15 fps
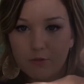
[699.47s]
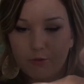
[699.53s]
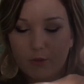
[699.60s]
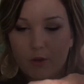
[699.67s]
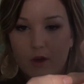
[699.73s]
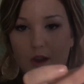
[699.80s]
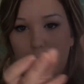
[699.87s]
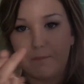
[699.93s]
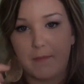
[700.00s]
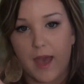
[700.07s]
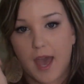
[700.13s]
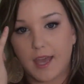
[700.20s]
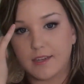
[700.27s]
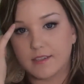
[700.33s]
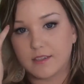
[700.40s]
for a
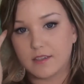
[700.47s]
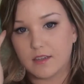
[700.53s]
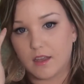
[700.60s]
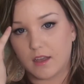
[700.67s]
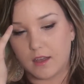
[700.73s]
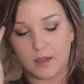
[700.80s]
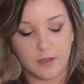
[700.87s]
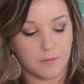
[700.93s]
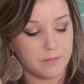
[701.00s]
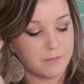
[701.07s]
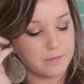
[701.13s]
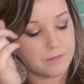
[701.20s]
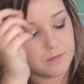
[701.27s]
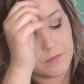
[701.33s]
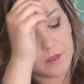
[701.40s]
matte
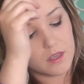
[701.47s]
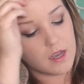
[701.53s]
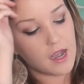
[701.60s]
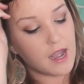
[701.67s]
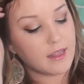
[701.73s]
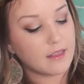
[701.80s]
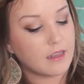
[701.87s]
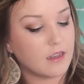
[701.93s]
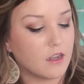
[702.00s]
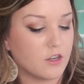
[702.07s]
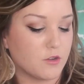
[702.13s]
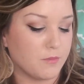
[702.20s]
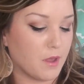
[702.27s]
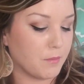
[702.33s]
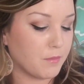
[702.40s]
highlight
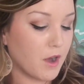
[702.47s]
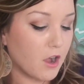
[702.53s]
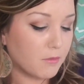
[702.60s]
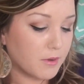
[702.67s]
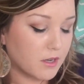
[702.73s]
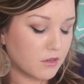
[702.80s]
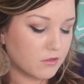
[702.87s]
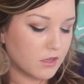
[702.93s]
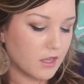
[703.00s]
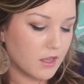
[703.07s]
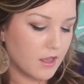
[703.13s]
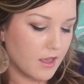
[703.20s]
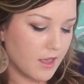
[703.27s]
under my brow bone.